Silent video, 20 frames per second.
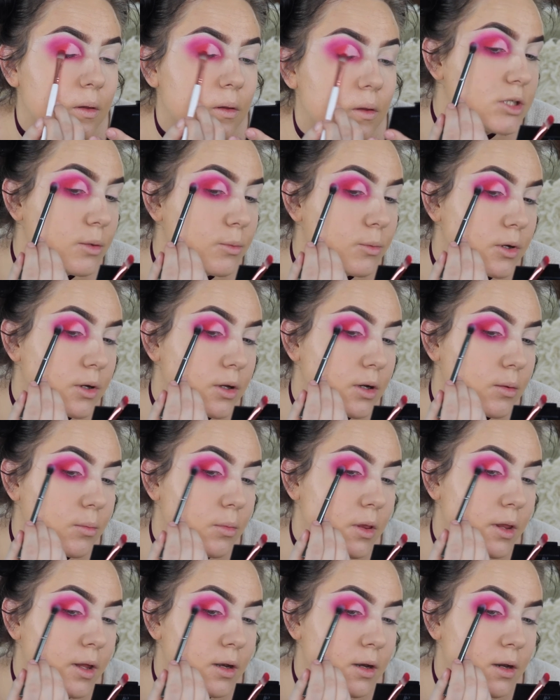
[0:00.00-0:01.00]
And we're going to
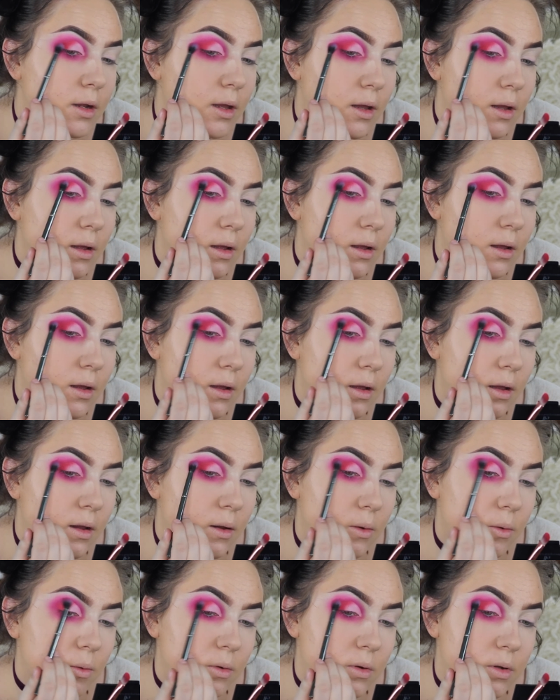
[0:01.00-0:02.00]
blend
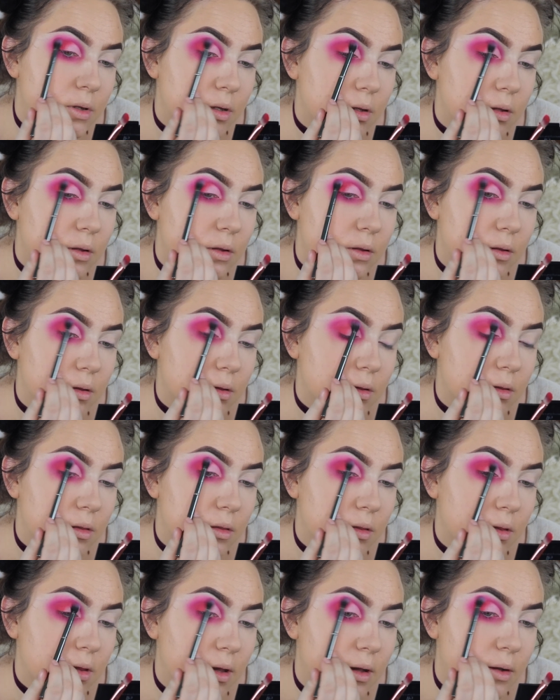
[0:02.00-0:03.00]
out
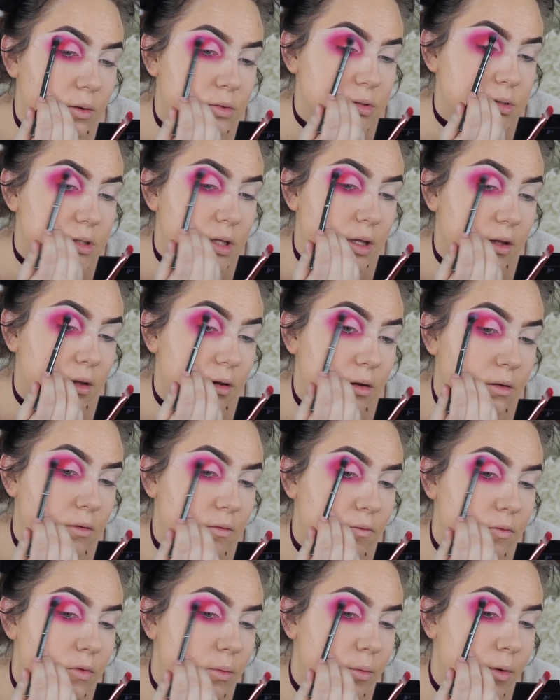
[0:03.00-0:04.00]
the outside
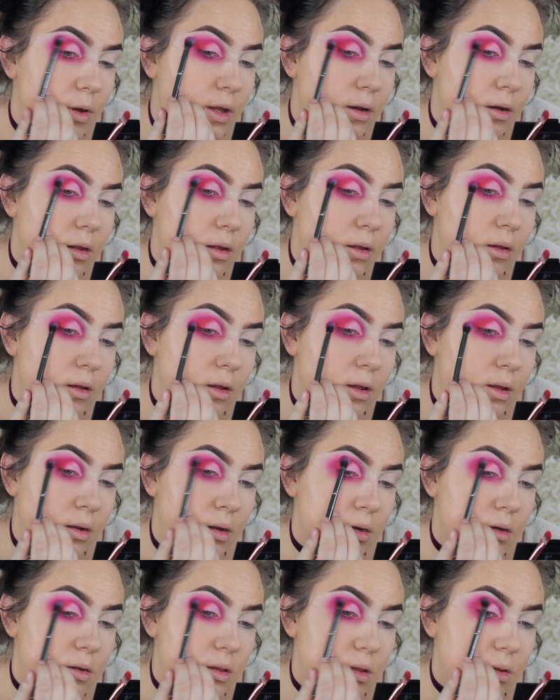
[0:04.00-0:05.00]
of the red
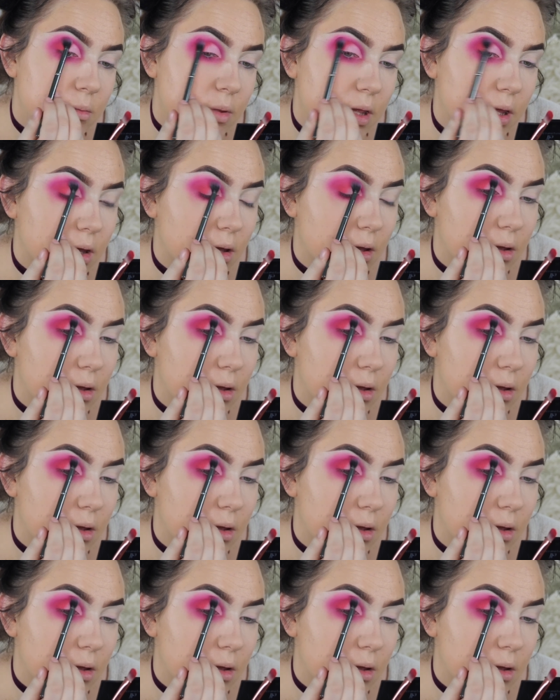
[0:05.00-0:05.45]
into the pink.